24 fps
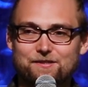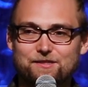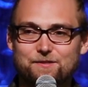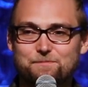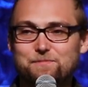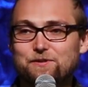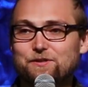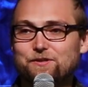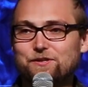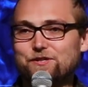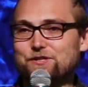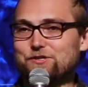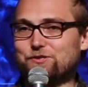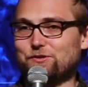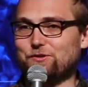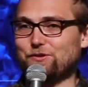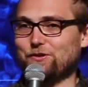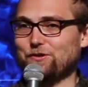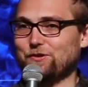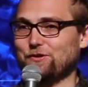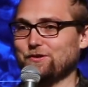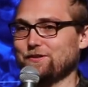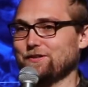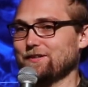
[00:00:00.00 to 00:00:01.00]

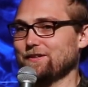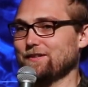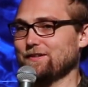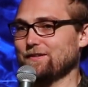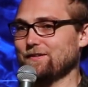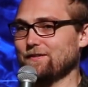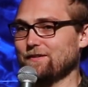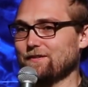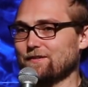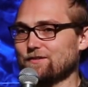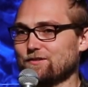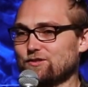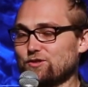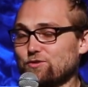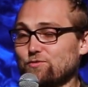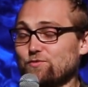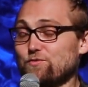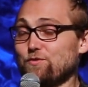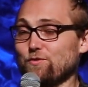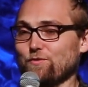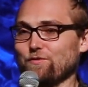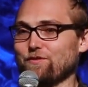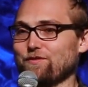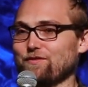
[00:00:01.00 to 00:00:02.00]
spiritual
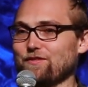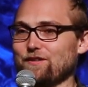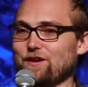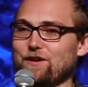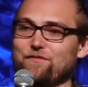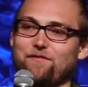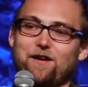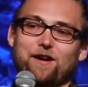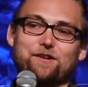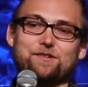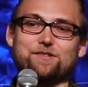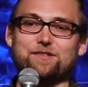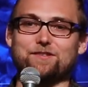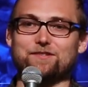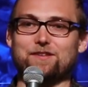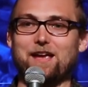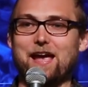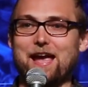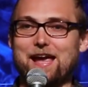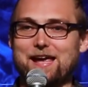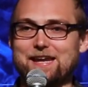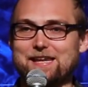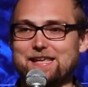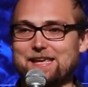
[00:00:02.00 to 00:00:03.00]
truth of our
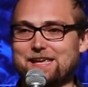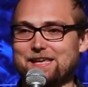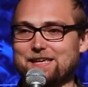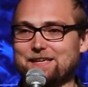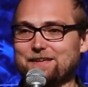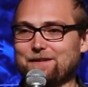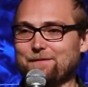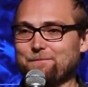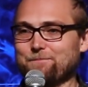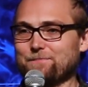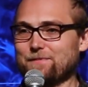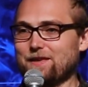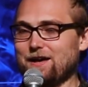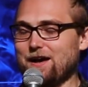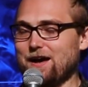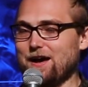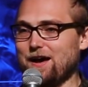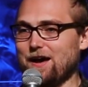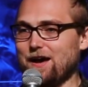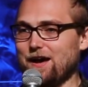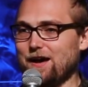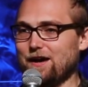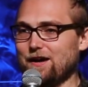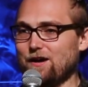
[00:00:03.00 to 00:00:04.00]
society,
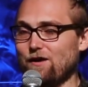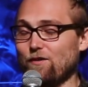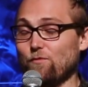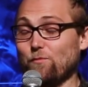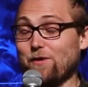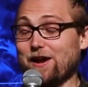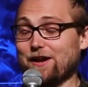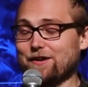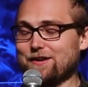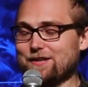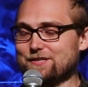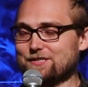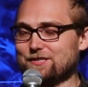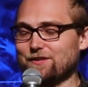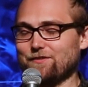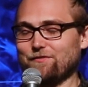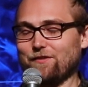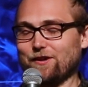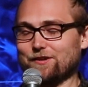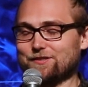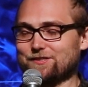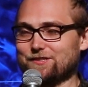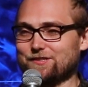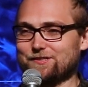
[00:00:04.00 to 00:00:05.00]
awareness
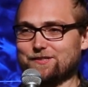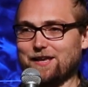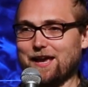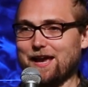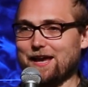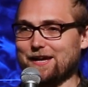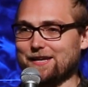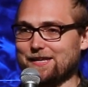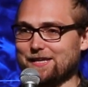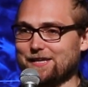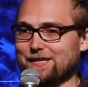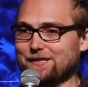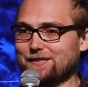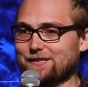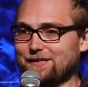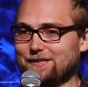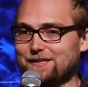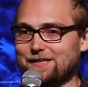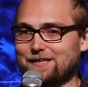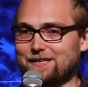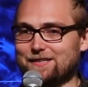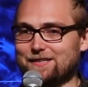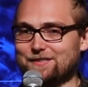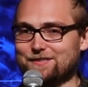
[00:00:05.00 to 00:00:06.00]
of our society,
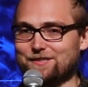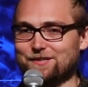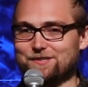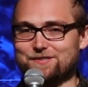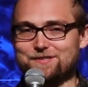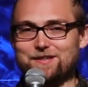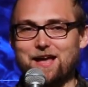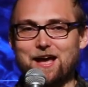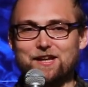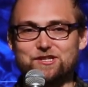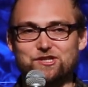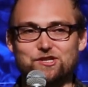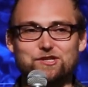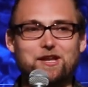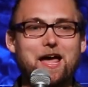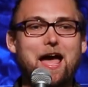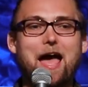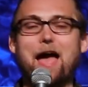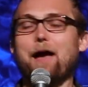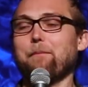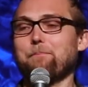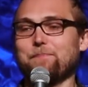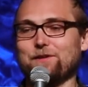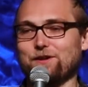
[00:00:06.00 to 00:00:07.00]
does not just
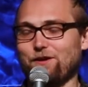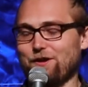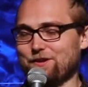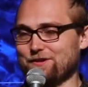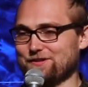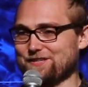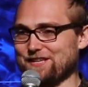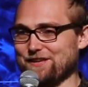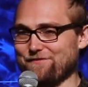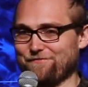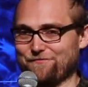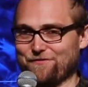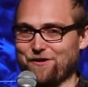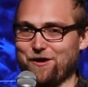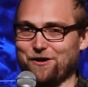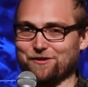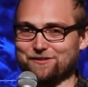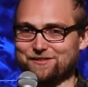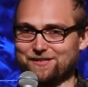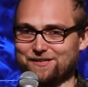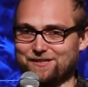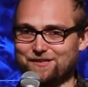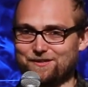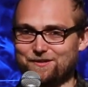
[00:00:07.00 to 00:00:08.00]
happen on
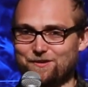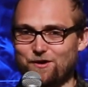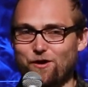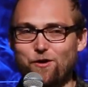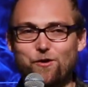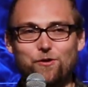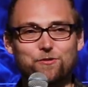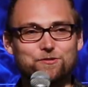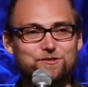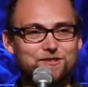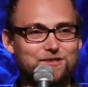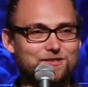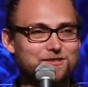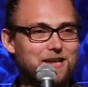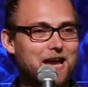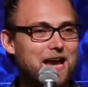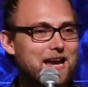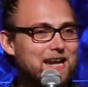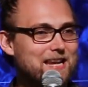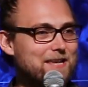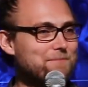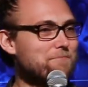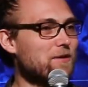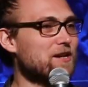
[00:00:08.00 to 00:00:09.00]
default. Oh,
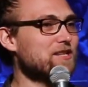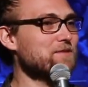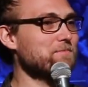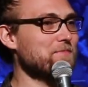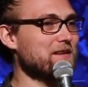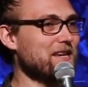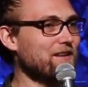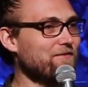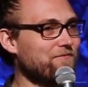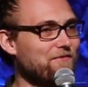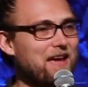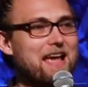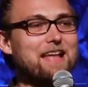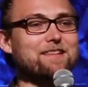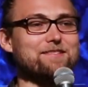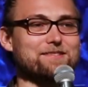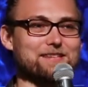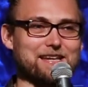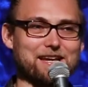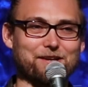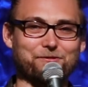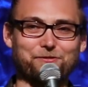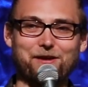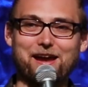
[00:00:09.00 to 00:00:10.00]
society must be
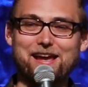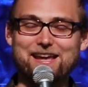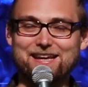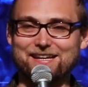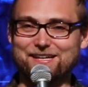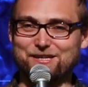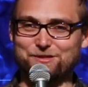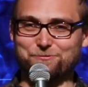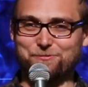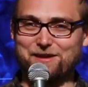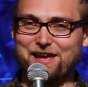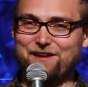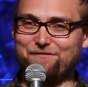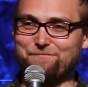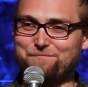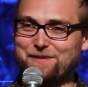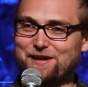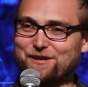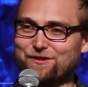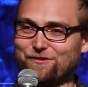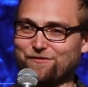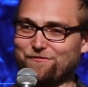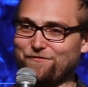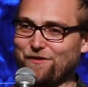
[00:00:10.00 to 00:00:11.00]
advancing, right? Because we have
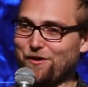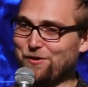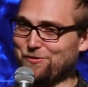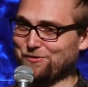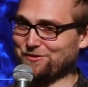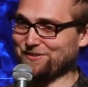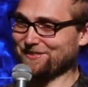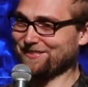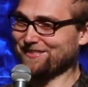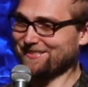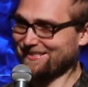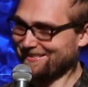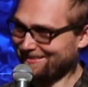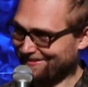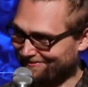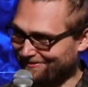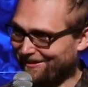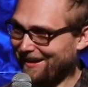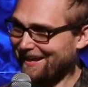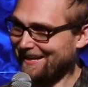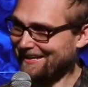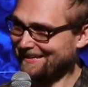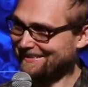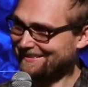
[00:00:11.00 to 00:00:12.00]
better phones,
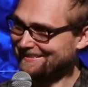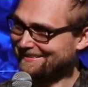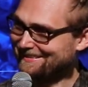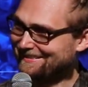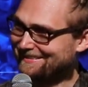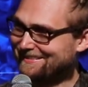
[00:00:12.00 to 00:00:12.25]
right?